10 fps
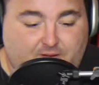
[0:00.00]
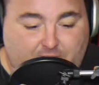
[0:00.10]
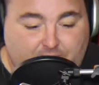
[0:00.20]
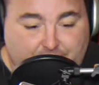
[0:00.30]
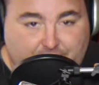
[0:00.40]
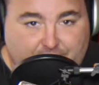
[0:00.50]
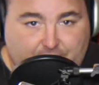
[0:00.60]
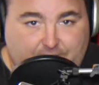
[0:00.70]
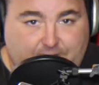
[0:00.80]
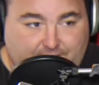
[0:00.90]
Oh, and by the
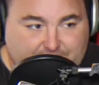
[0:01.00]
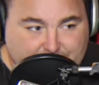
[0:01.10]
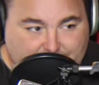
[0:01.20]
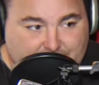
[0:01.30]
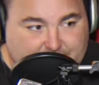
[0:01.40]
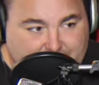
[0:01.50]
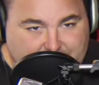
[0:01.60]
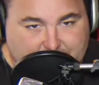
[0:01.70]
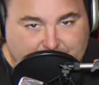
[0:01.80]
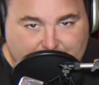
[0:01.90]
way, have somebody
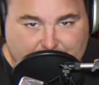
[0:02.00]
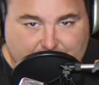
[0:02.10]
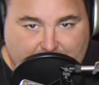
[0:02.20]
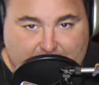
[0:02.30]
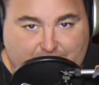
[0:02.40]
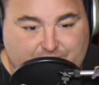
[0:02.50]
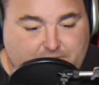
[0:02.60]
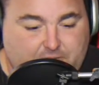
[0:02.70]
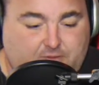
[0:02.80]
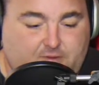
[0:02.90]
chase them for their life.
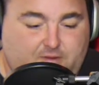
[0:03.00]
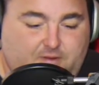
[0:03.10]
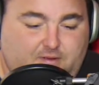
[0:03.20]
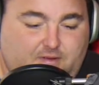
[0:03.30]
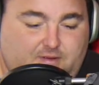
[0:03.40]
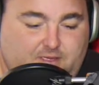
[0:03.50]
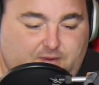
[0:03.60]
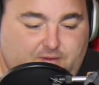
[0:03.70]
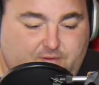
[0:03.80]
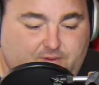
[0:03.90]

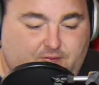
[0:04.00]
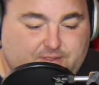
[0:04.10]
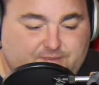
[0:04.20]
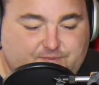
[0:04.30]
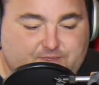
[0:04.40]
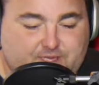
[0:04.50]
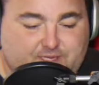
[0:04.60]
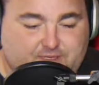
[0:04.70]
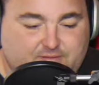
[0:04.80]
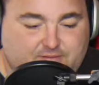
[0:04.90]
I just feel
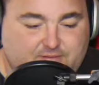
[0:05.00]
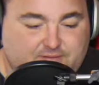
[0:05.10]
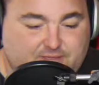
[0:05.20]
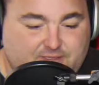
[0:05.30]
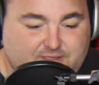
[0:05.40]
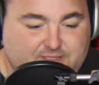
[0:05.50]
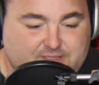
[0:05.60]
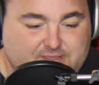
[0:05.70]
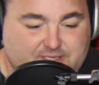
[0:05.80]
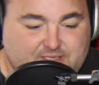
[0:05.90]
like none of
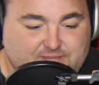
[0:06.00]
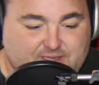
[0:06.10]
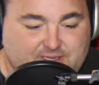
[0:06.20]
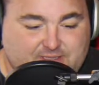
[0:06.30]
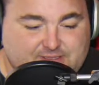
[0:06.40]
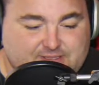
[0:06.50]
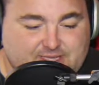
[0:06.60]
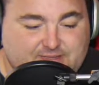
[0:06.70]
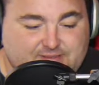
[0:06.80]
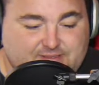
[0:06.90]
these things make any
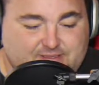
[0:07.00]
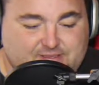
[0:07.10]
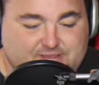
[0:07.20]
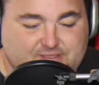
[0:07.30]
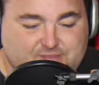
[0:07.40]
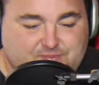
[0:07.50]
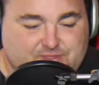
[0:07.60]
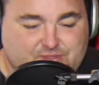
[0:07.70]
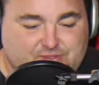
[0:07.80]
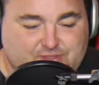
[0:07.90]
sense. It does, just
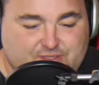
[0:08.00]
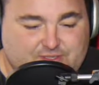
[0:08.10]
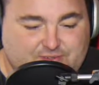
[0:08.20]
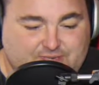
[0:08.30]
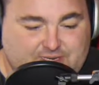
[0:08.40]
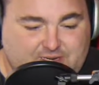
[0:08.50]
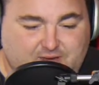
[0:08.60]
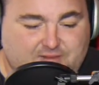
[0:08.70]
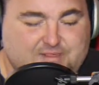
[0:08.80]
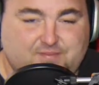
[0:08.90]
because you can do it
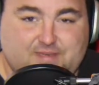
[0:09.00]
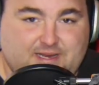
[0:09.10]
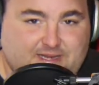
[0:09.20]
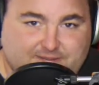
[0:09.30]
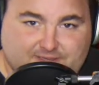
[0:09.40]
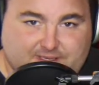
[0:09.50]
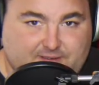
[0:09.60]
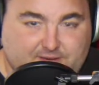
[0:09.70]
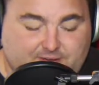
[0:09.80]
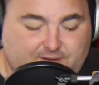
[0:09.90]
here doesn't mean
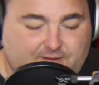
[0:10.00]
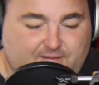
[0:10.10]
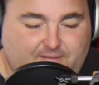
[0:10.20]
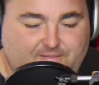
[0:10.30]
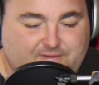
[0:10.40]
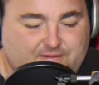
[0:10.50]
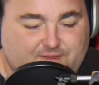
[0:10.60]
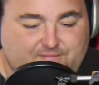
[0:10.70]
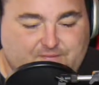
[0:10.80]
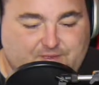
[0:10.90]
anything. You're
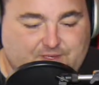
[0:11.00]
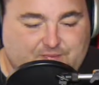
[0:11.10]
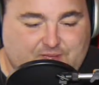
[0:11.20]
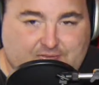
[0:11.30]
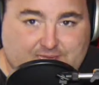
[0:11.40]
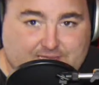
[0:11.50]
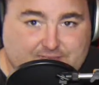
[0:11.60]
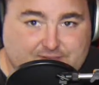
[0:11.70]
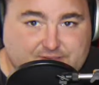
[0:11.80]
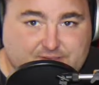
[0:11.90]
not fully in
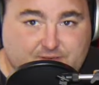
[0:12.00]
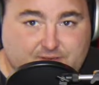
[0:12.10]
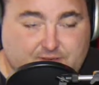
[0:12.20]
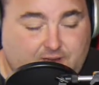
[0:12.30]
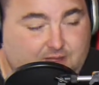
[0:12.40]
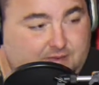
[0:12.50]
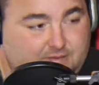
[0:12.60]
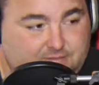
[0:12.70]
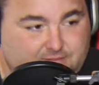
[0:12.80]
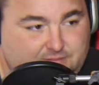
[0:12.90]
pads. You're not
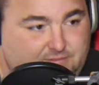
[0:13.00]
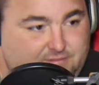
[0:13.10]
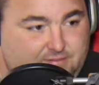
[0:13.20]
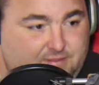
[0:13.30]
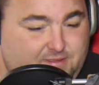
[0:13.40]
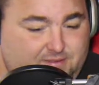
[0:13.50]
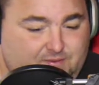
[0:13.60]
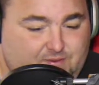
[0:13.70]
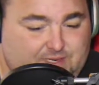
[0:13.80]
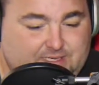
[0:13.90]

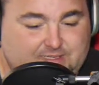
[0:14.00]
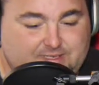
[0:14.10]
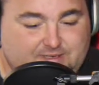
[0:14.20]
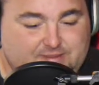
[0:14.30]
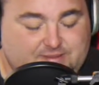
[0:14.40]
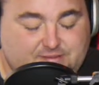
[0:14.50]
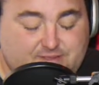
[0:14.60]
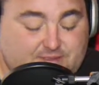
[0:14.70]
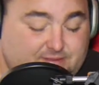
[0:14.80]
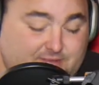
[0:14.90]
doing anything.
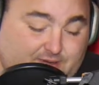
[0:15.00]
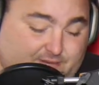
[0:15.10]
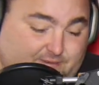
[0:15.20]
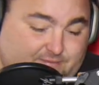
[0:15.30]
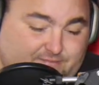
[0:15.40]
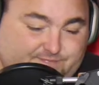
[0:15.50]
I don't know.